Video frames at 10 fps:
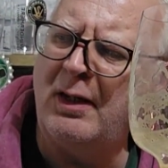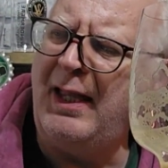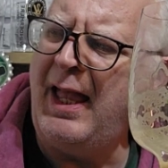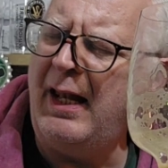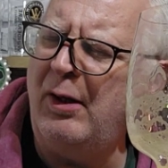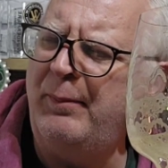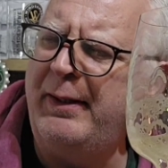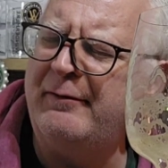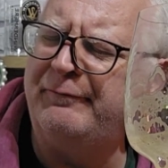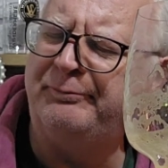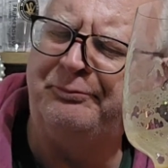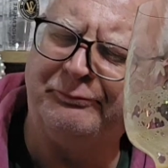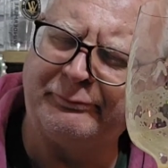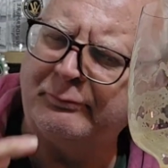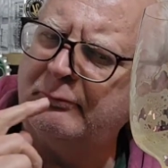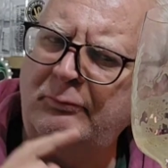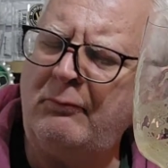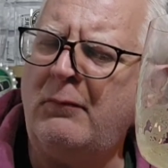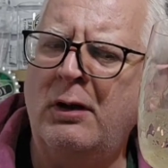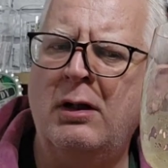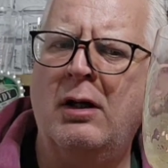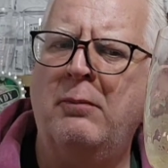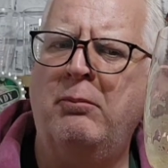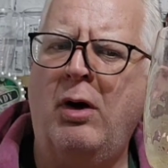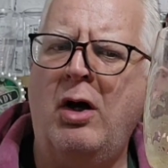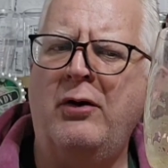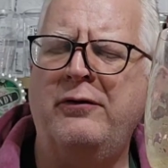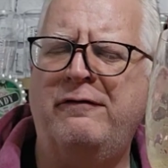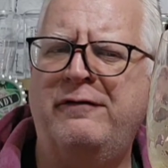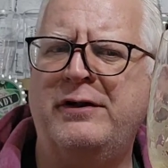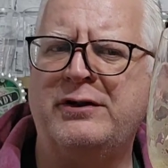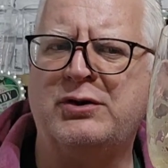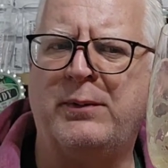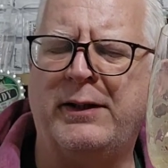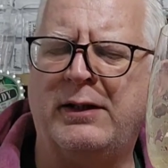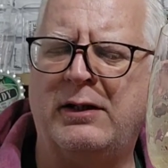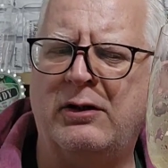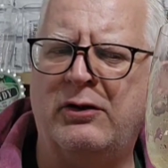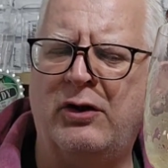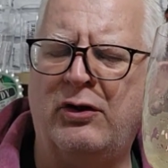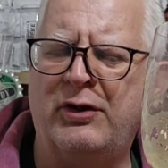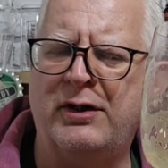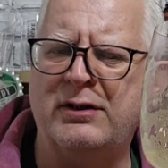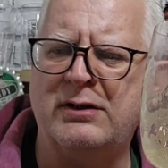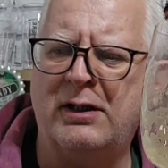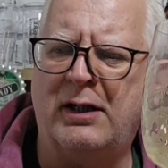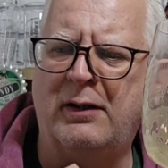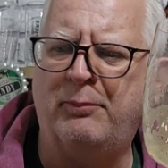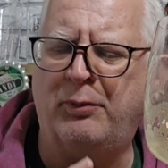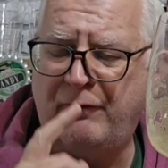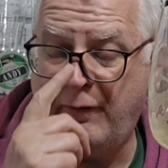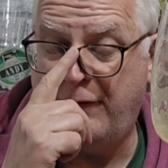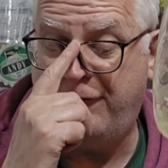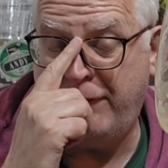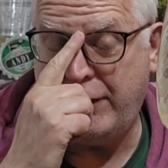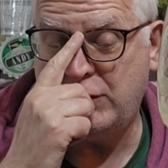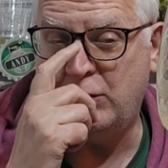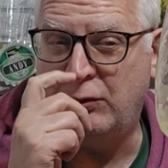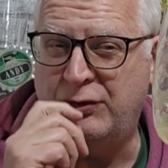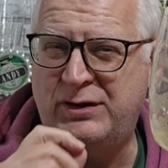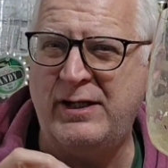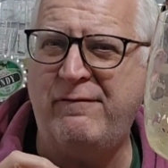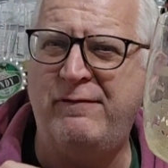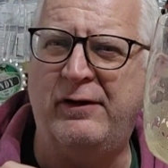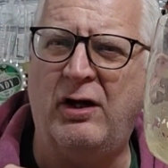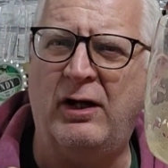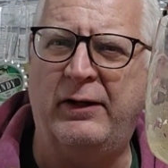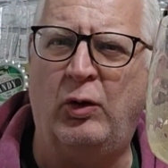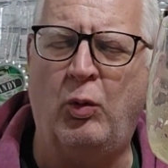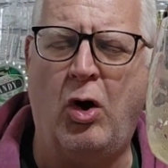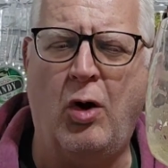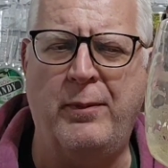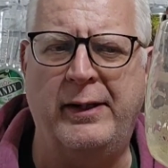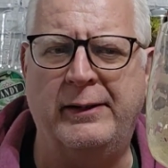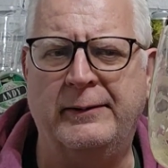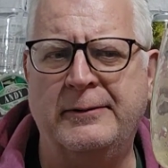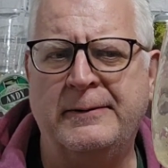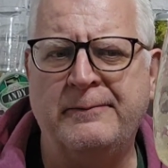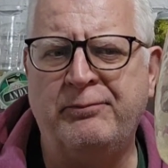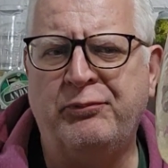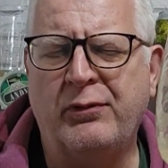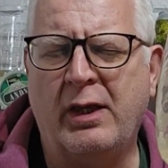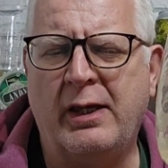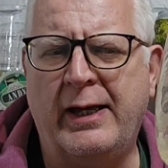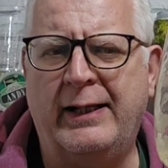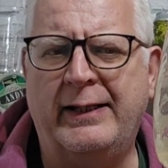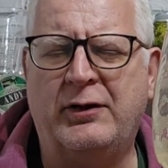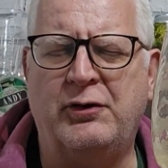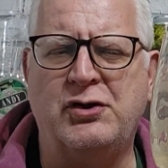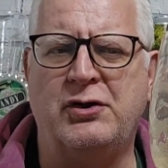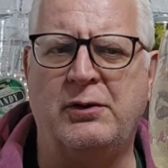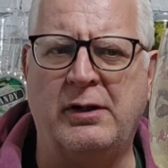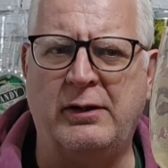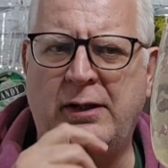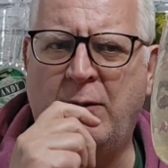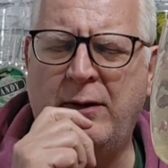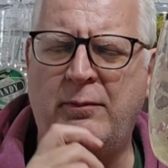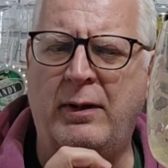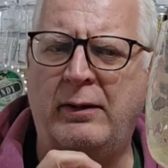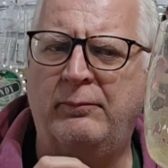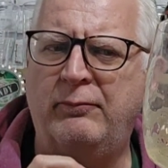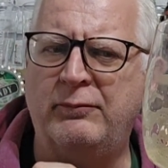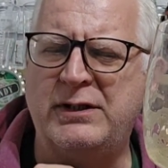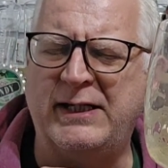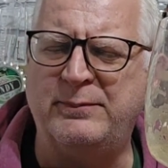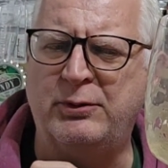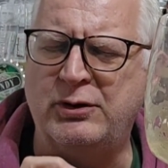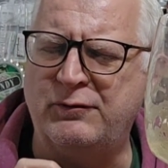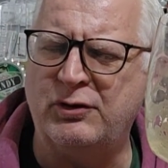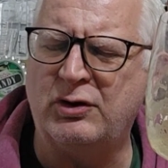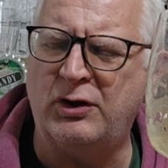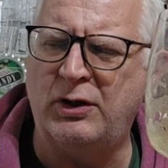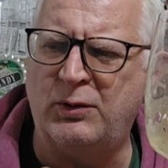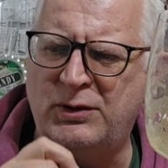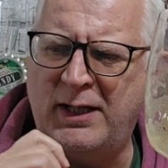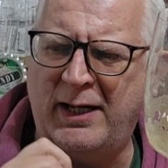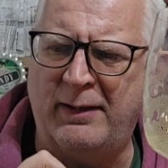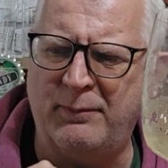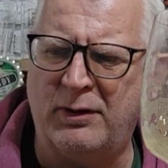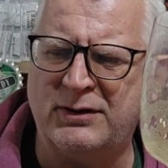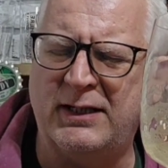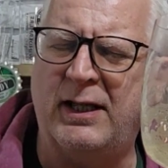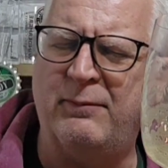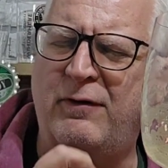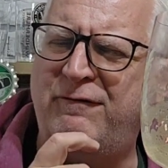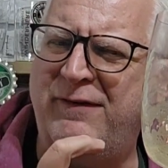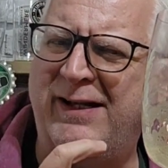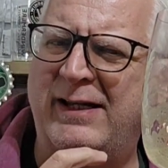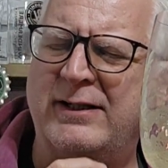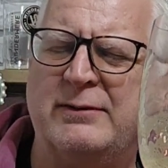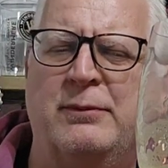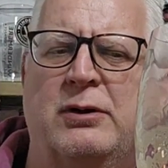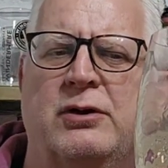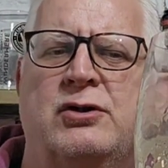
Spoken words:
Yeah, a little bit of more on the first swig than the others, but for the first one, definitely got a little warming licorice through. Now, whether my taste buds have just got used to that and I'm not feeling it as much,